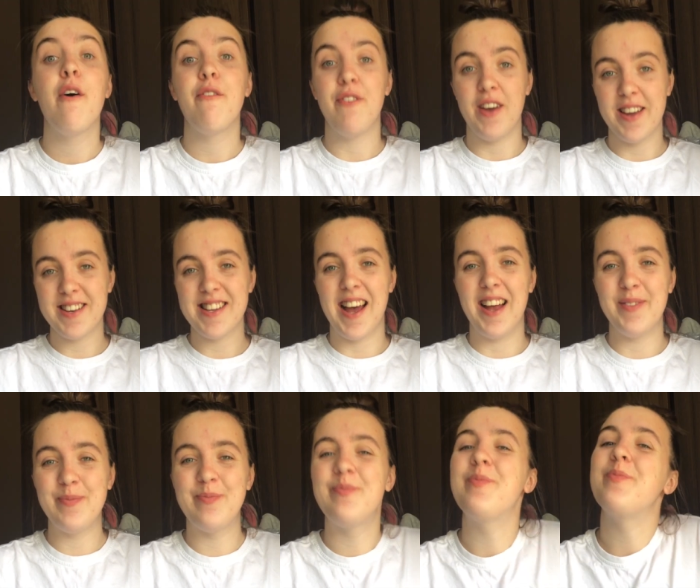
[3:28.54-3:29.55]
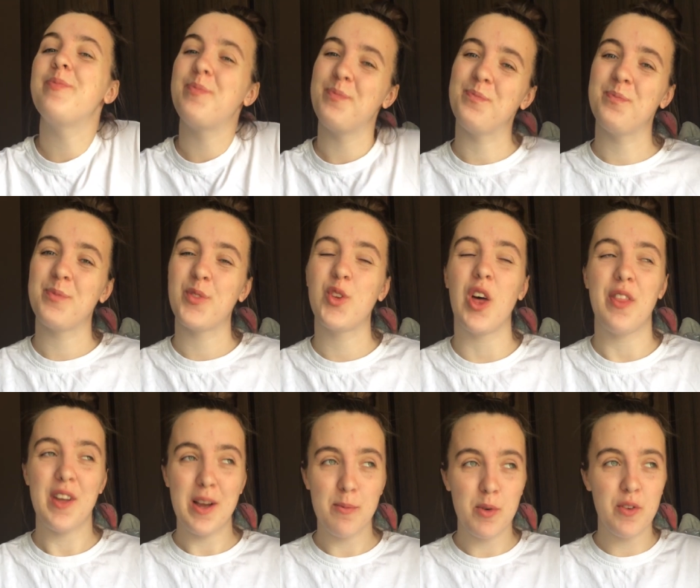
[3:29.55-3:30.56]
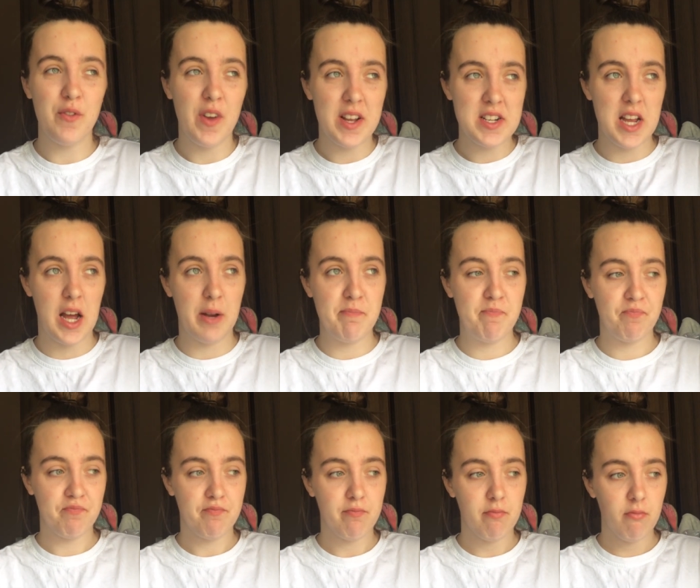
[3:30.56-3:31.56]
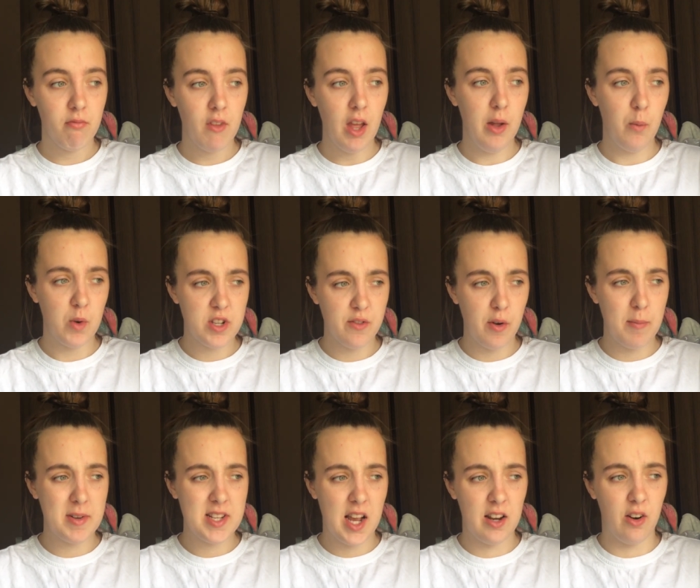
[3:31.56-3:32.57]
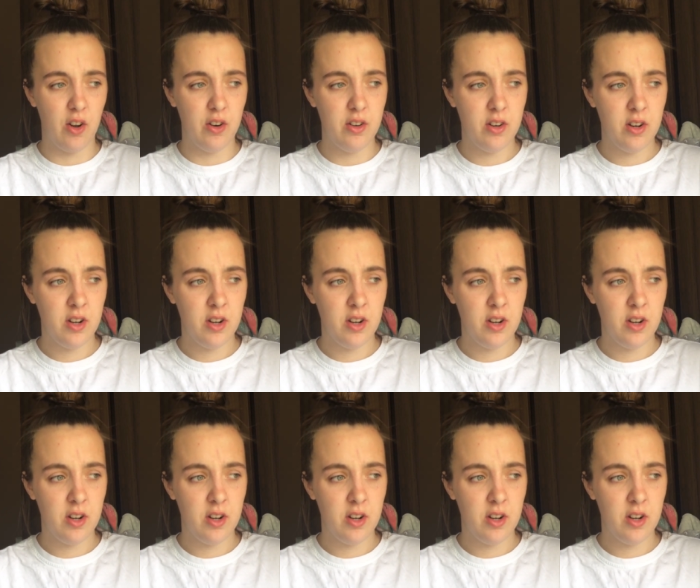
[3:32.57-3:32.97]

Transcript: fake tan. So I think I'm going to fake tan. And once I've got my tan on,